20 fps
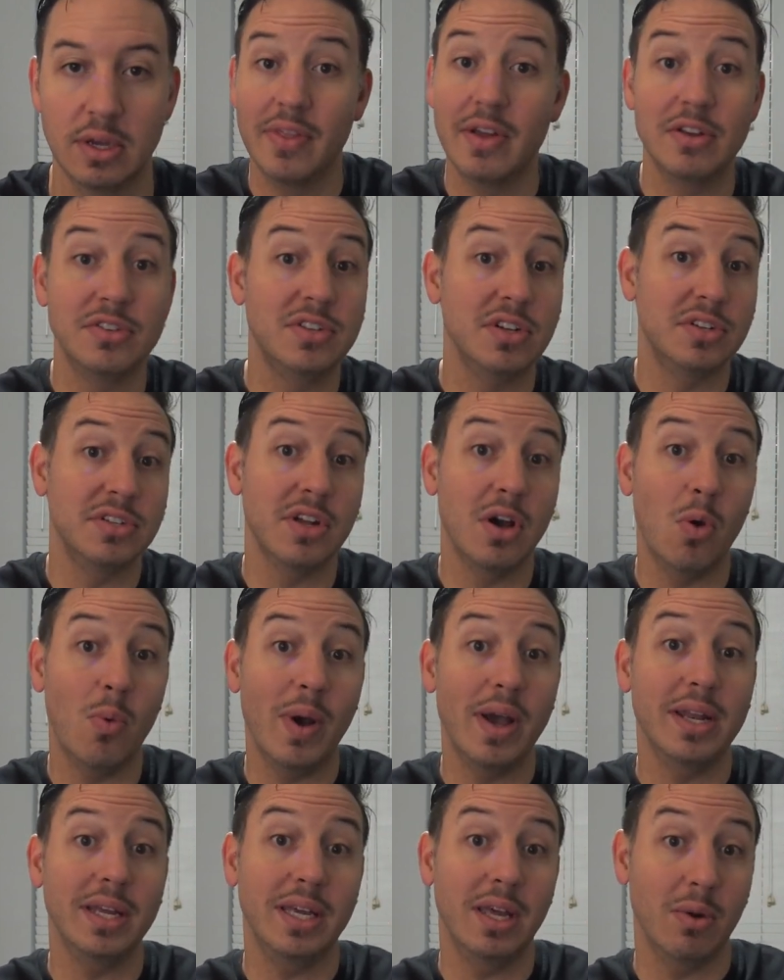There's just no
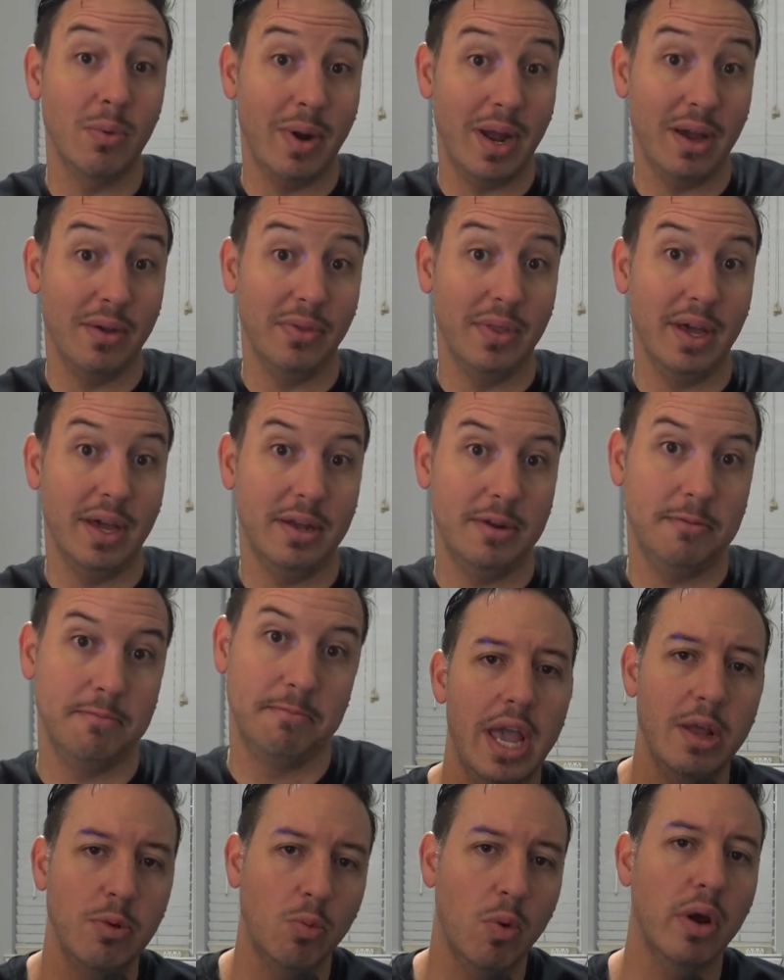way to get around that.
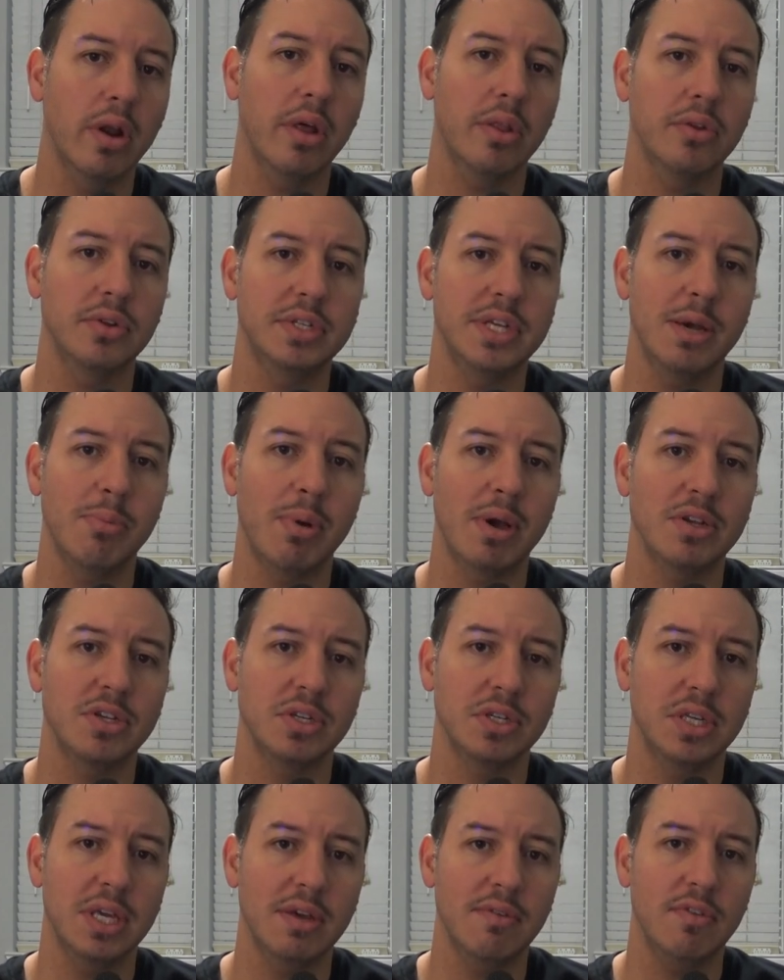And one other tip I
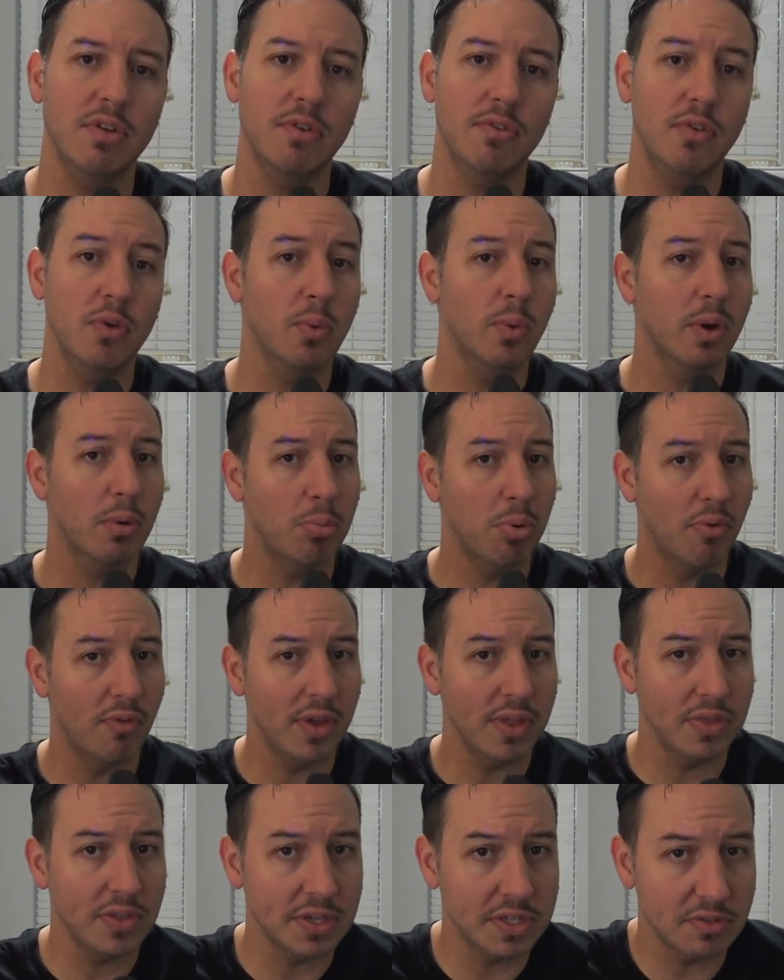should give you if you want to
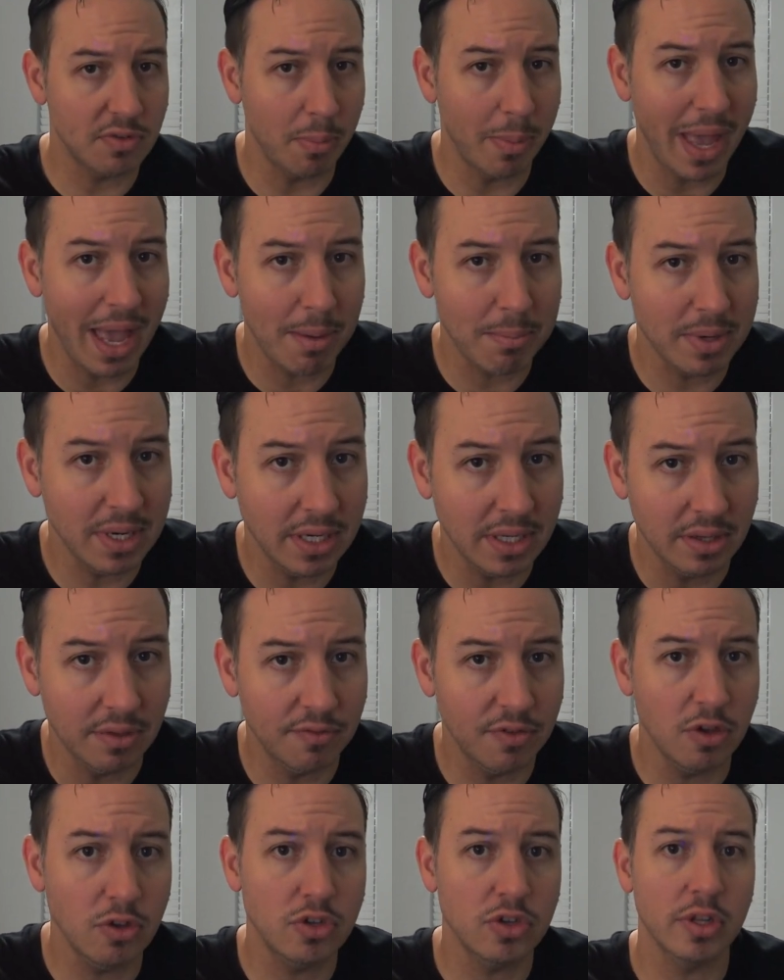prevent this from happening in the
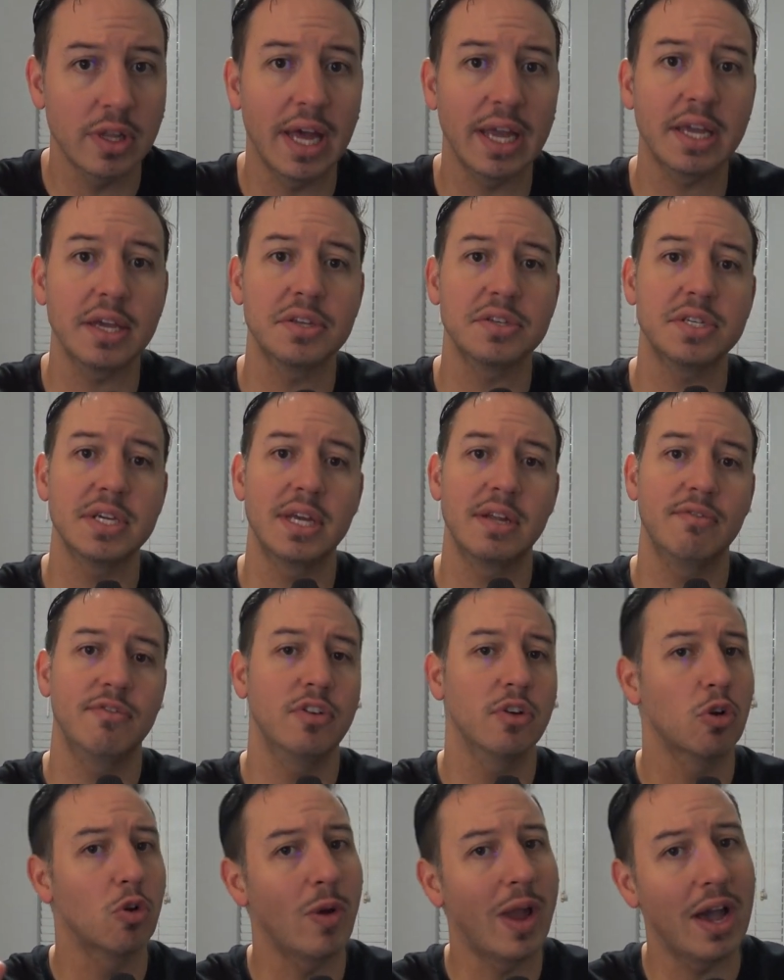future, like I said,
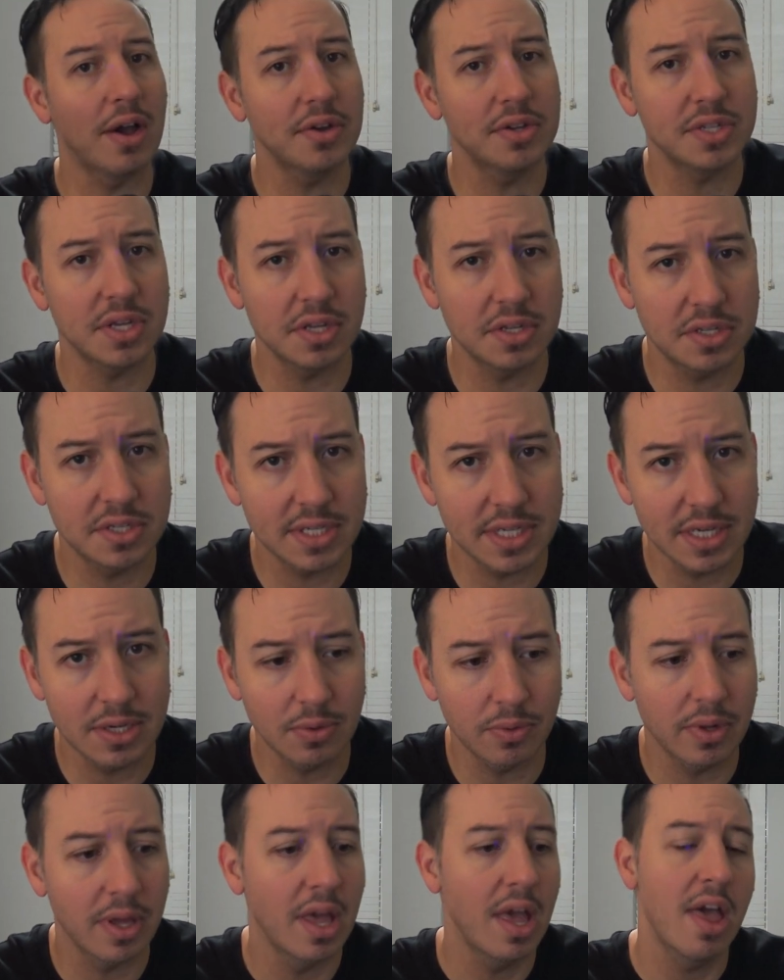if your grout is
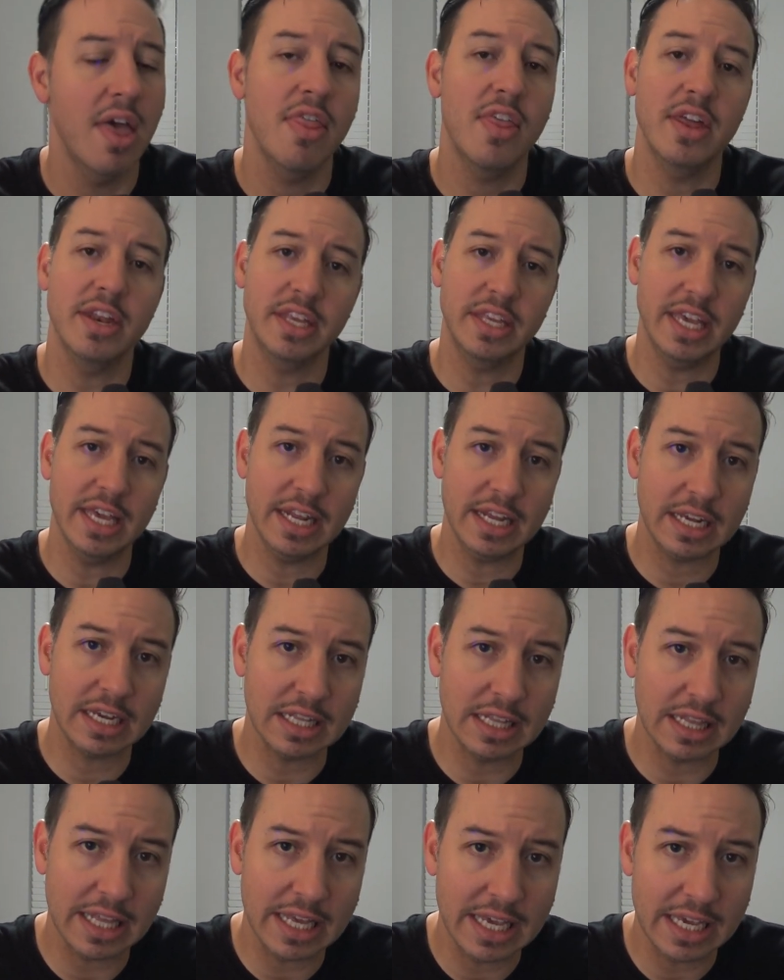unsealed, then get it
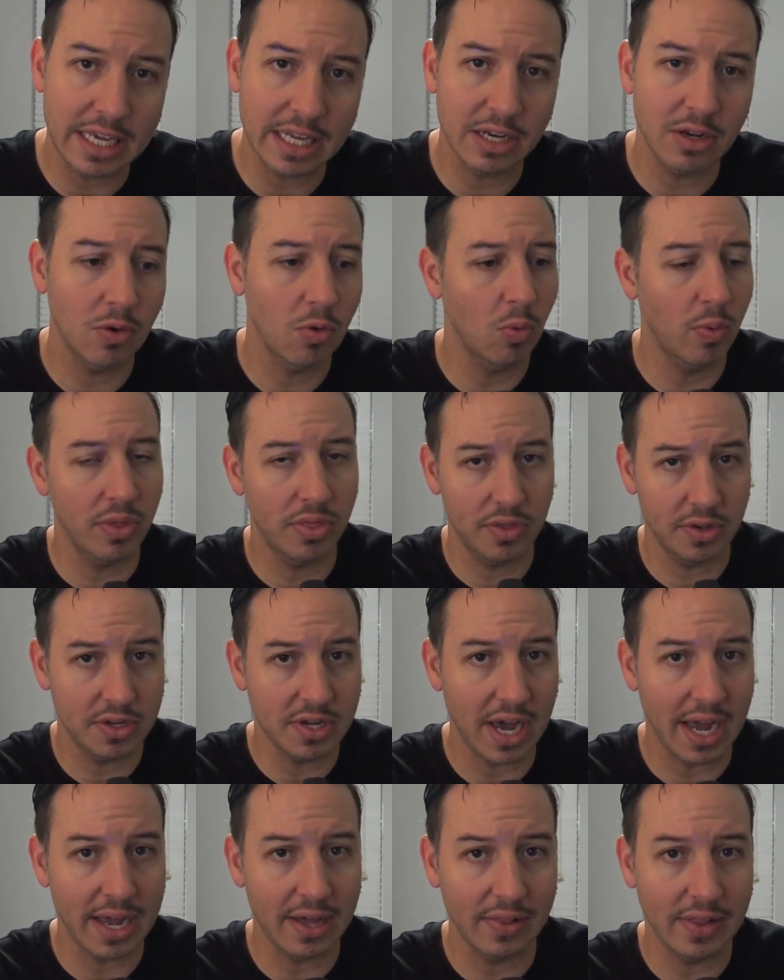clean with the
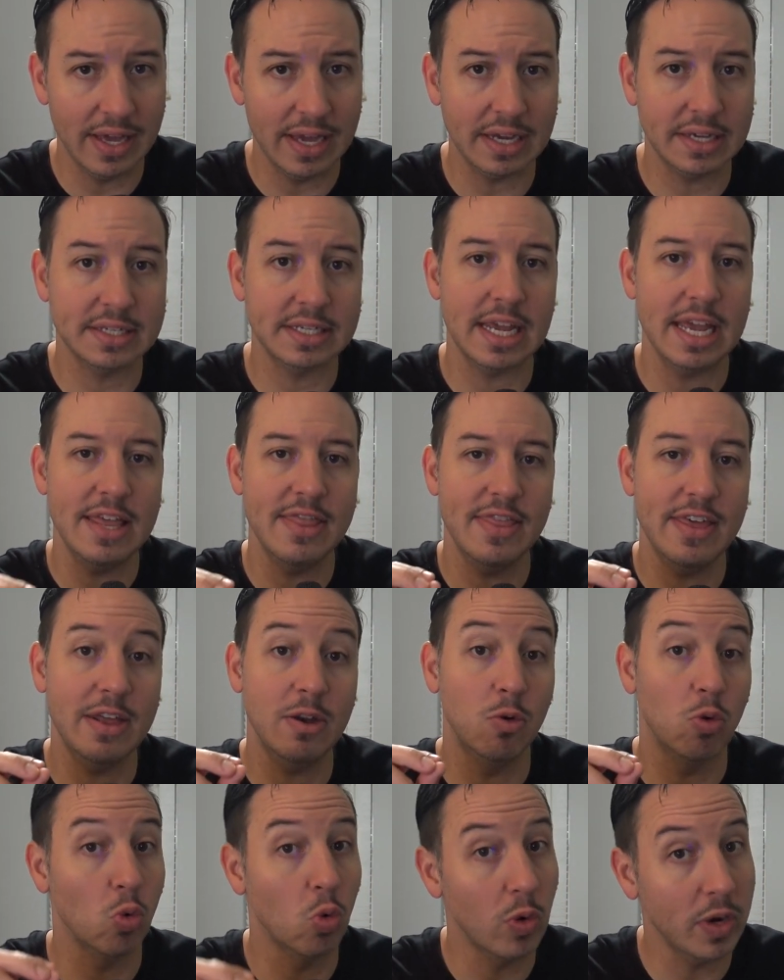Tilex and
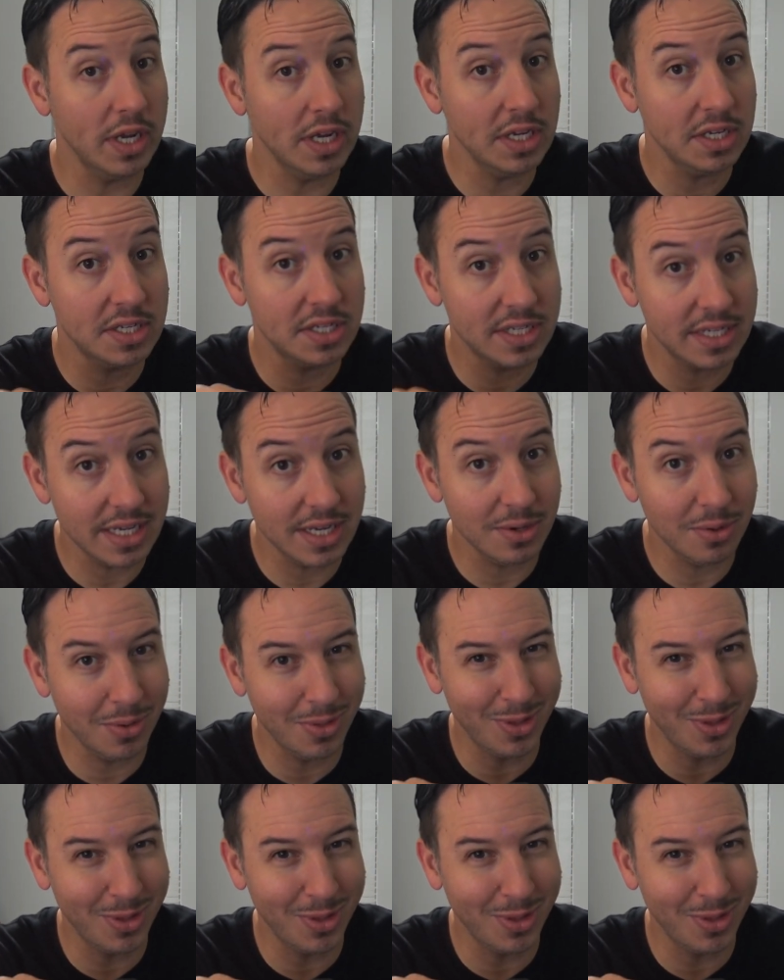then reseal